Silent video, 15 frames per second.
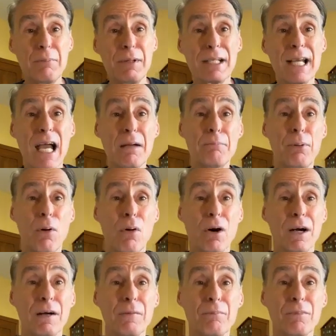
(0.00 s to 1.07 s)
He became
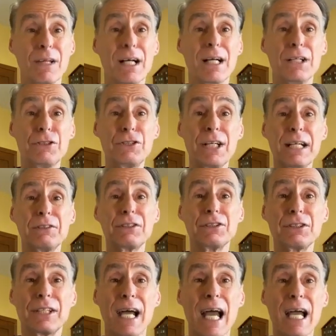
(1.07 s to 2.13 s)
poor.
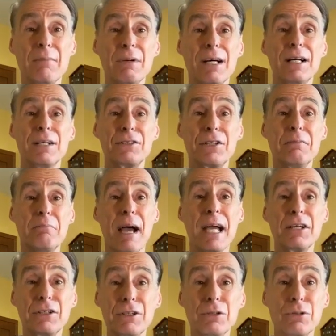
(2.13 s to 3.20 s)
Jesus came to
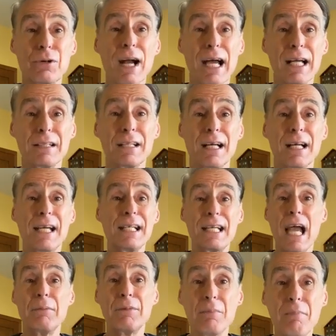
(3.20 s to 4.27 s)
make you great.
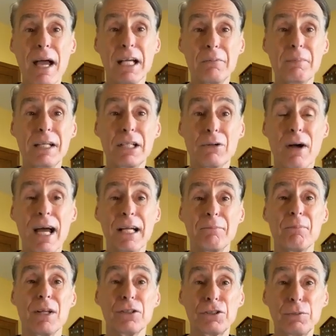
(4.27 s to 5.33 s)
He came to make me
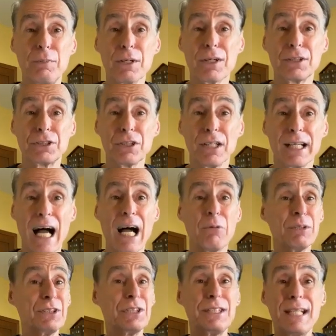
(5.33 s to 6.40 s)
great spiritually.
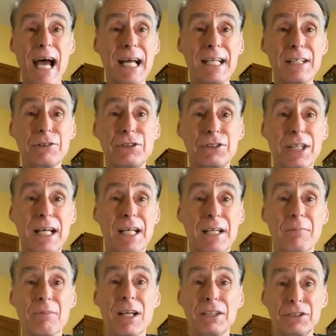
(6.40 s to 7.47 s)
I was dead in
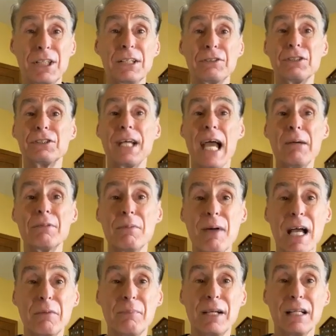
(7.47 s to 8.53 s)
sin. Jesus came
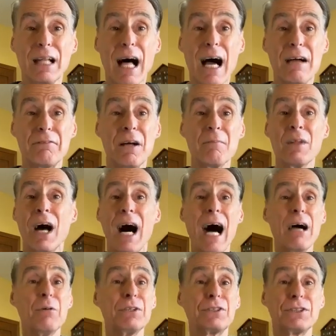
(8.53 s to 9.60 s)
to make me alive.
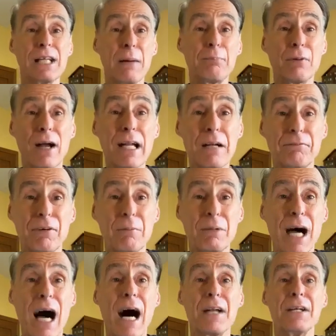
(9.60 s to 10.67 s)
I was separated
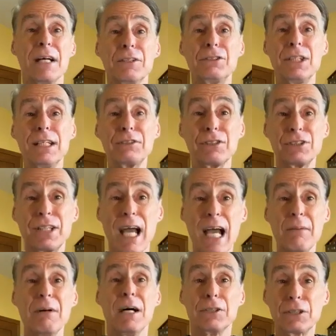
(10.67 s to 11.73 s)
from God. Jesus
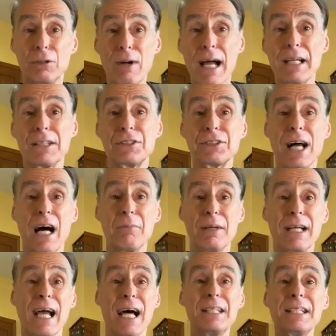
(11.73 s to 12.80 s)
came to
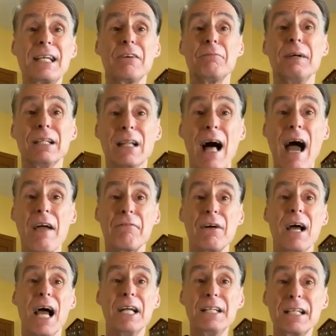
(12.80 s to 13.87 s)
reconcile me and to give me
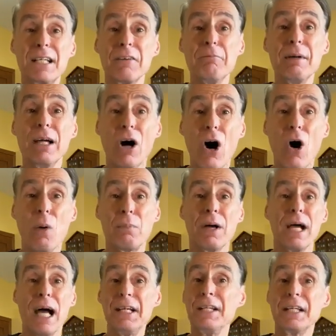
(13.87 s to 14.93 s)
life and to give me
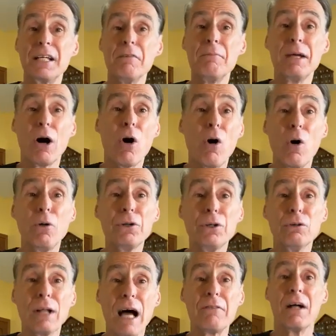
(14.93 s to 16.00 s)
hope and to give me a
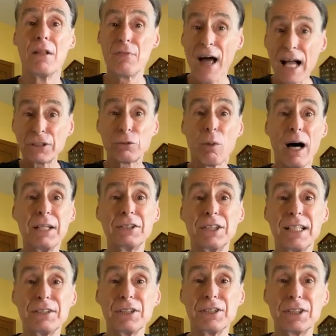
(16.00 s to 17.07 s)
whole new life. That's why
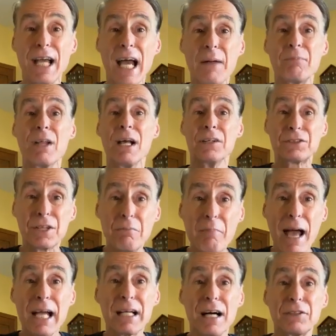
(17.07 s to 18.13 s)
Jesus came
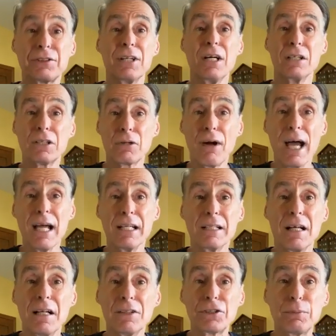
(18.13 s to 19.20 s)
to make us
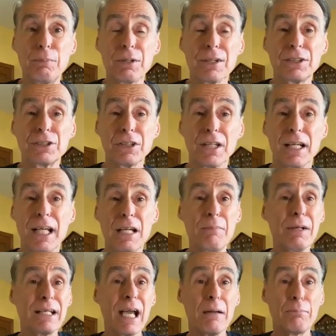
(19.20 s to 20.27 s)
great spiritually.
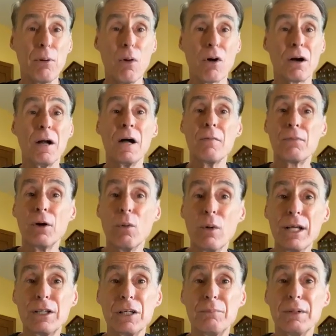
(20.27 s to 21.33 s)
He became poor
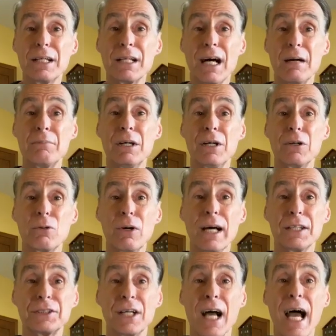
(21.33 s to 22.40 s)
that we could become
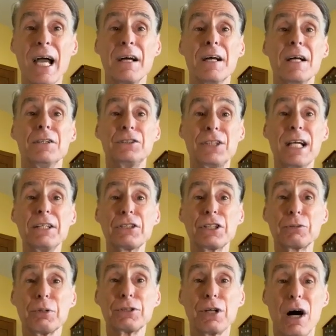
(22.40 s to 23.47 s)
rich. Hey,
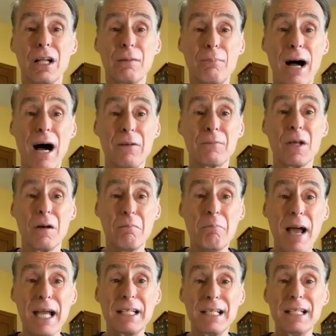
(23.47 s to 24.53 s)
Jesus was all
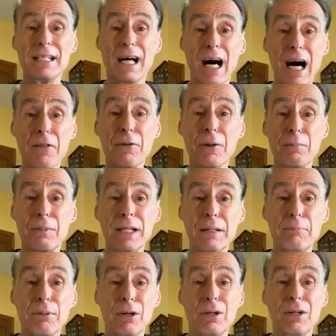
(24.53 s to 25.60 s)
about making other
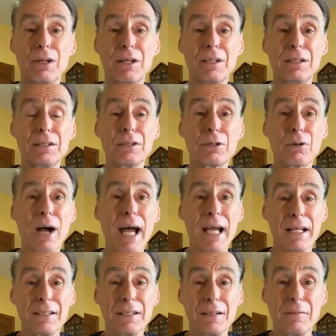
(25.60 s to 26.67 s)
people
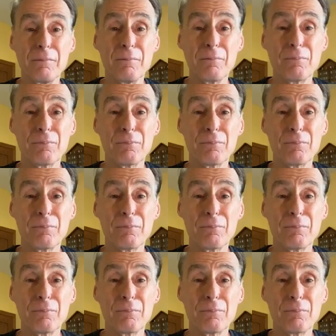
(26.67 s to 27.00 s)
great.